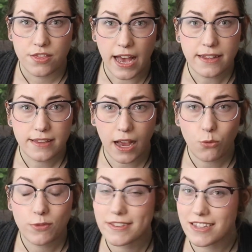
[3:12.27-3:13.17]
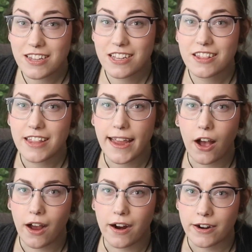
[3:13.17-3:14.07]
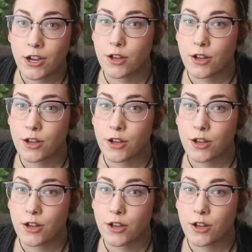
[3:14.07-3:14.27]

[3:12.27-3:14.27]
That's how resilient they are.